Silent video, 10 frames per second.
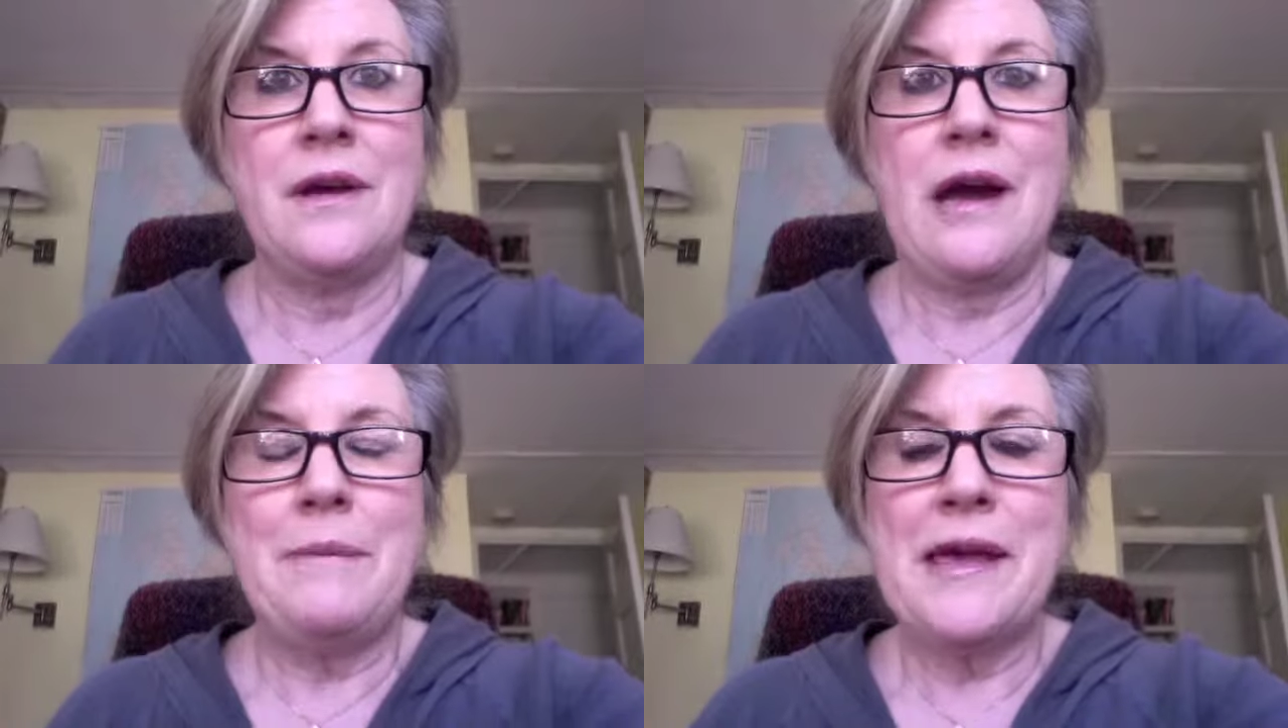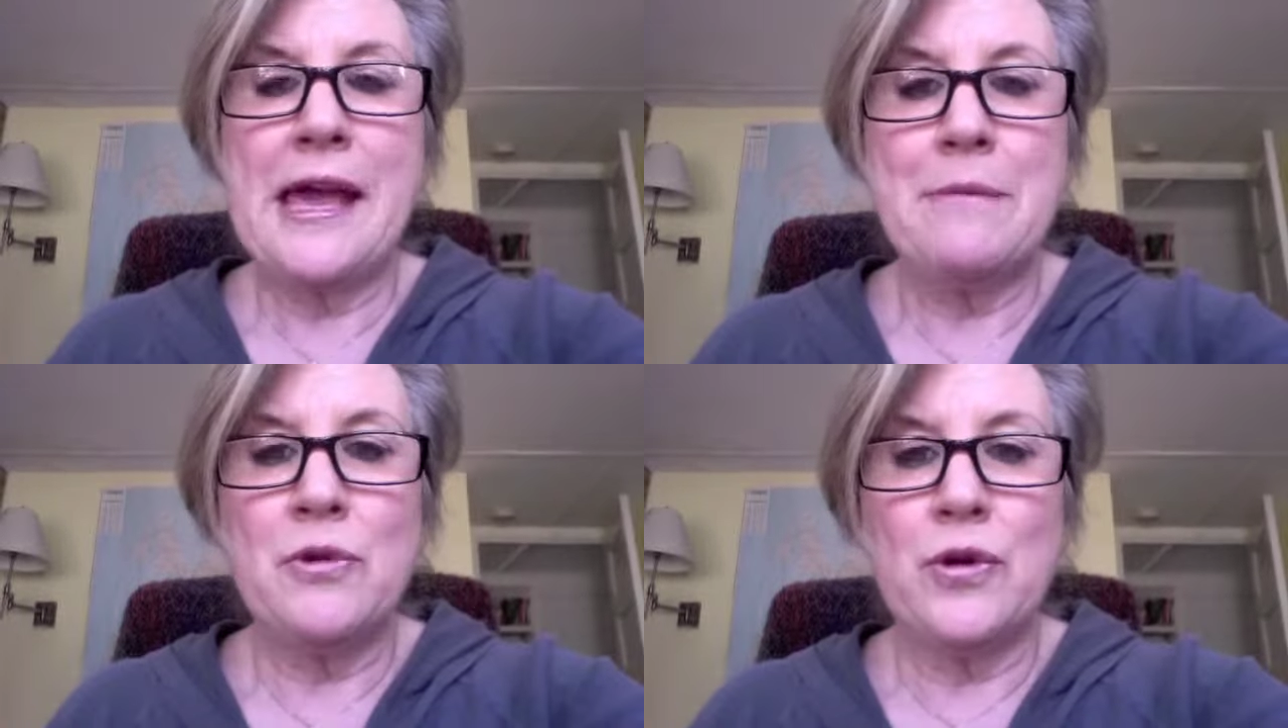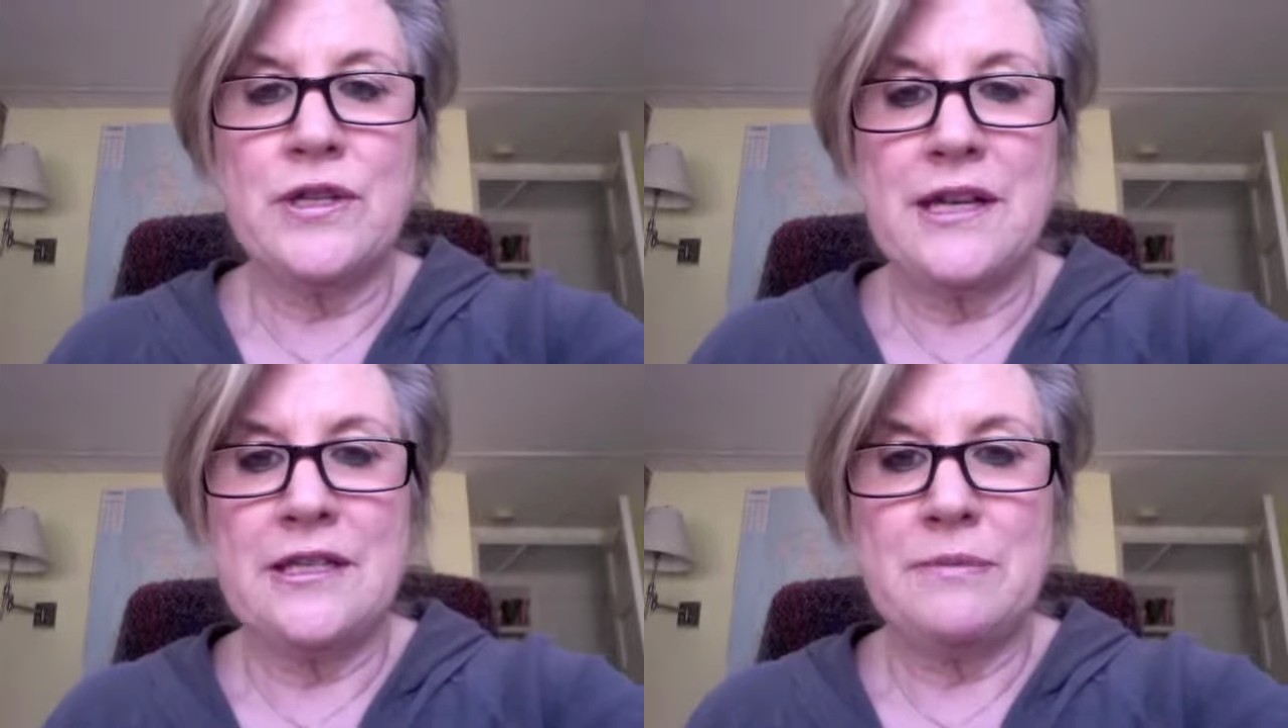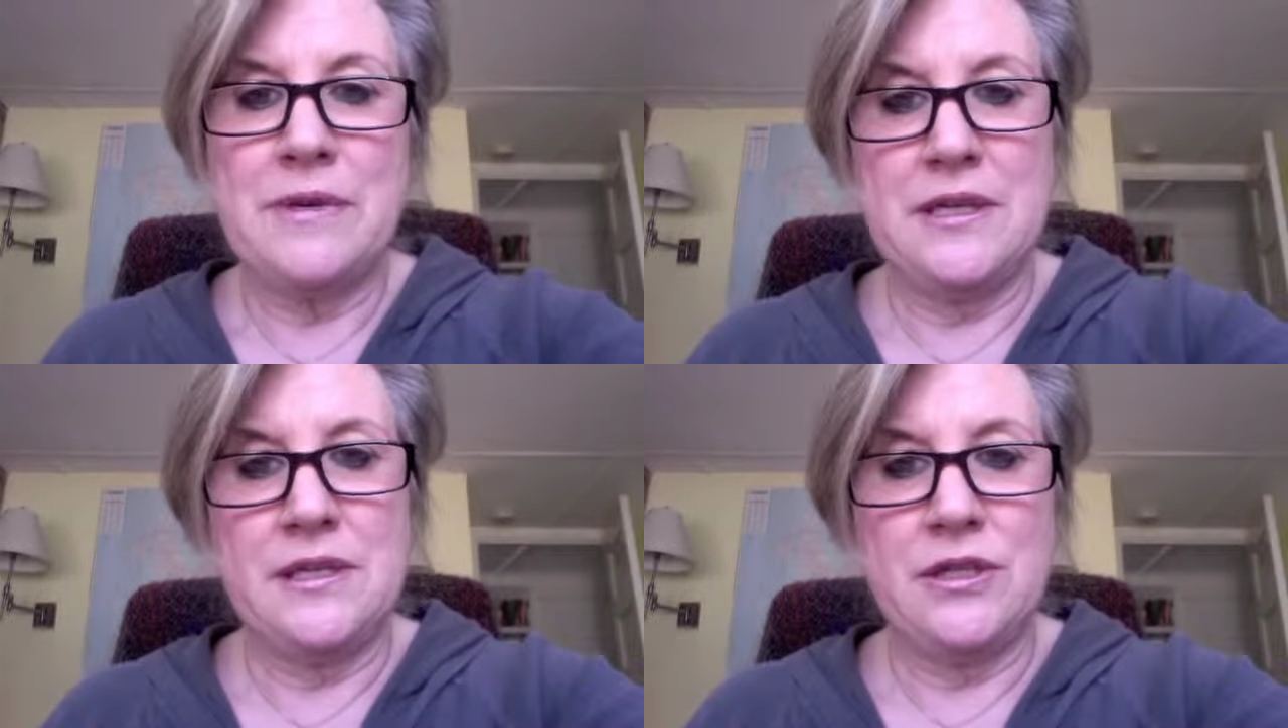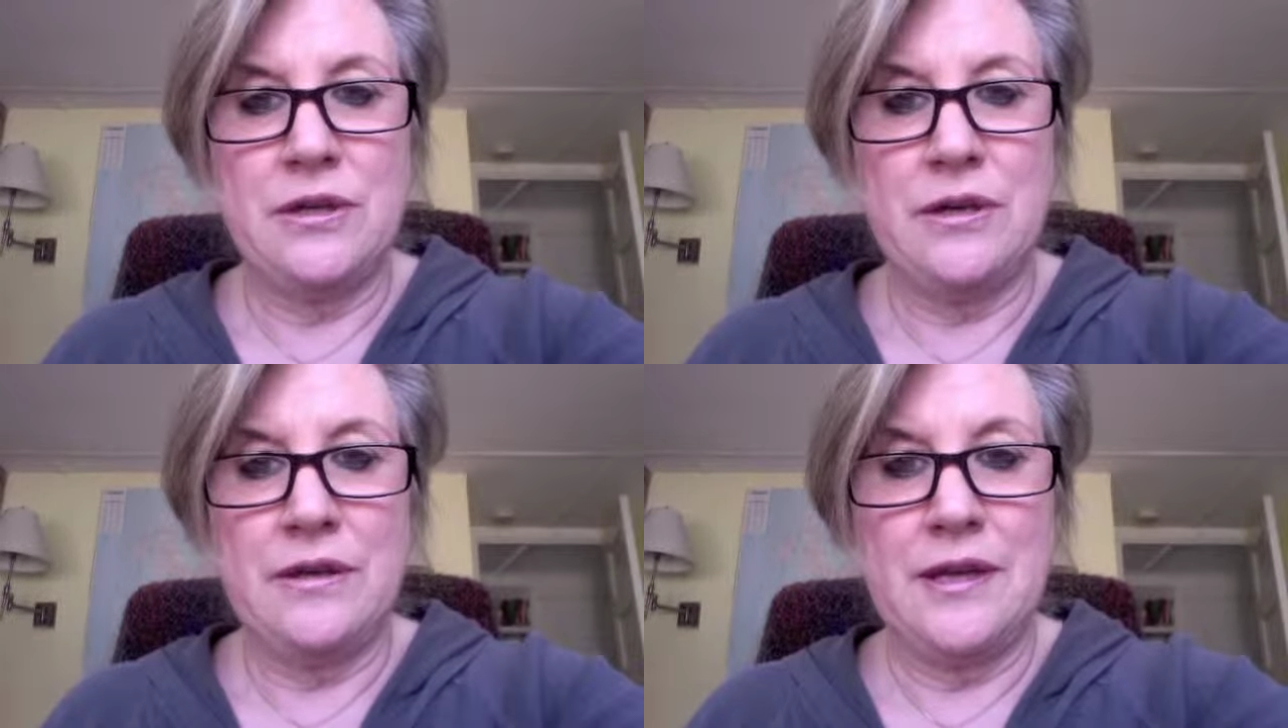I became an ordained
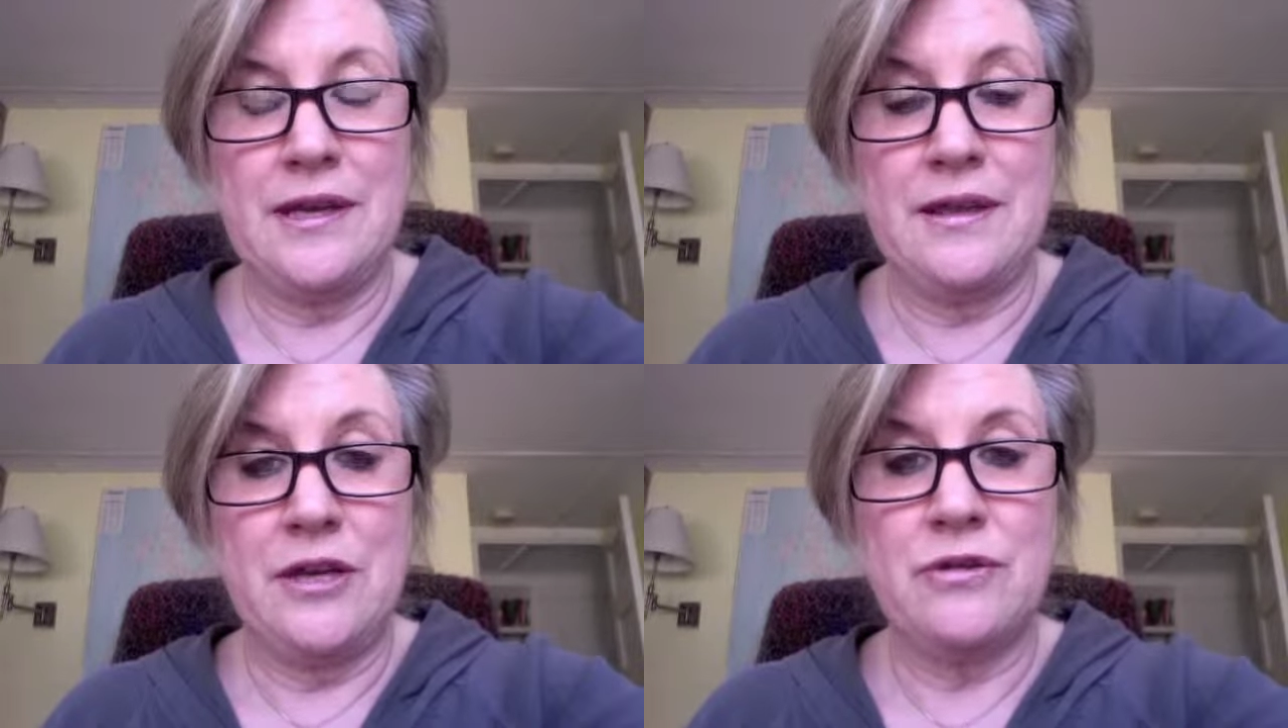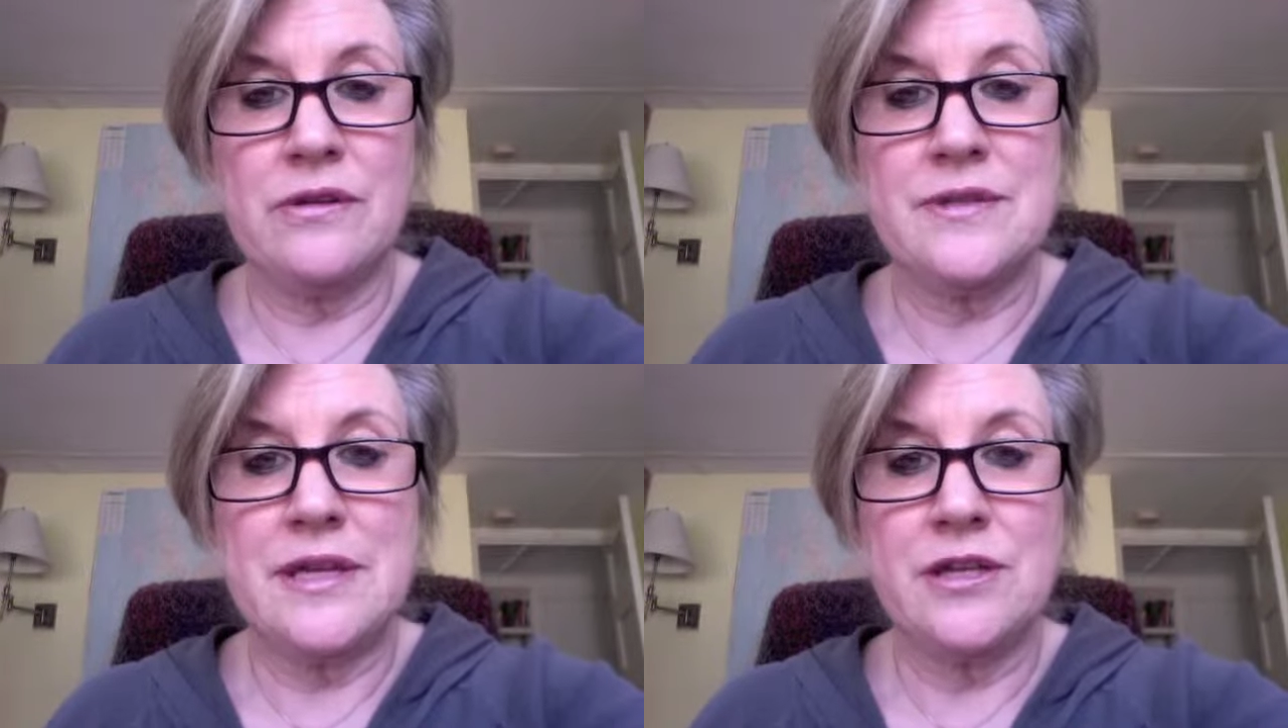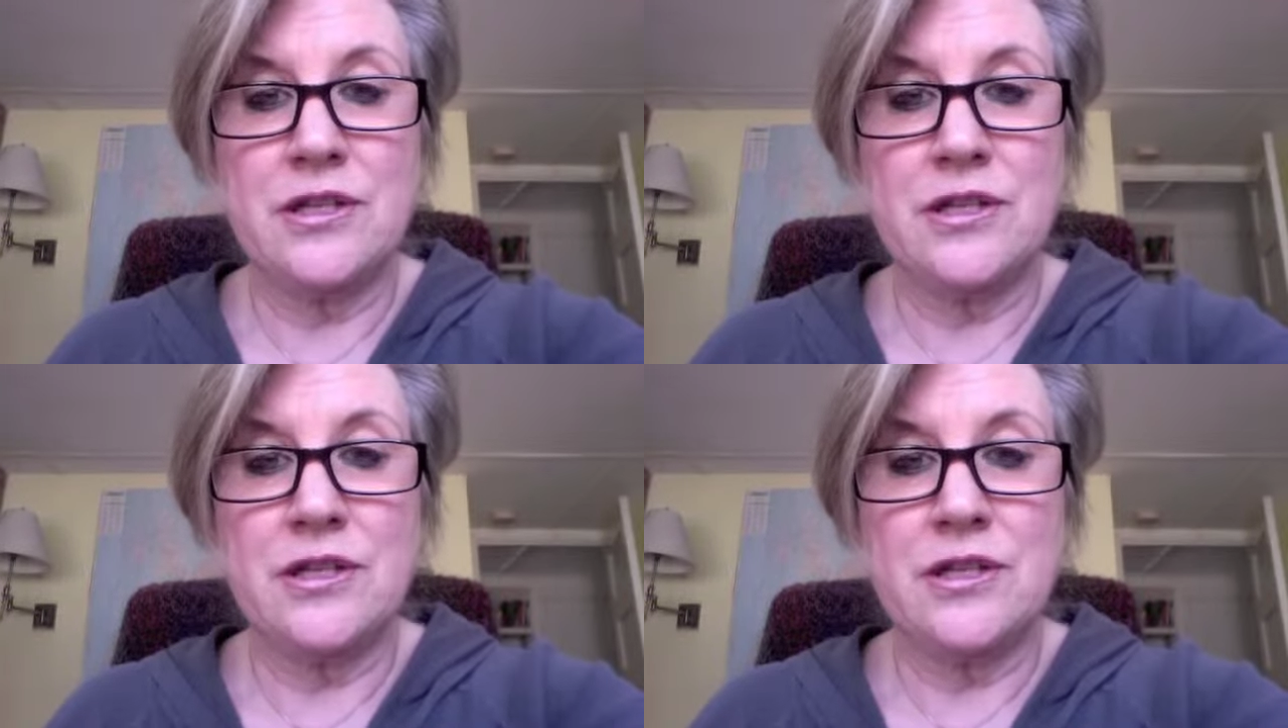minister at the Cathedral of St.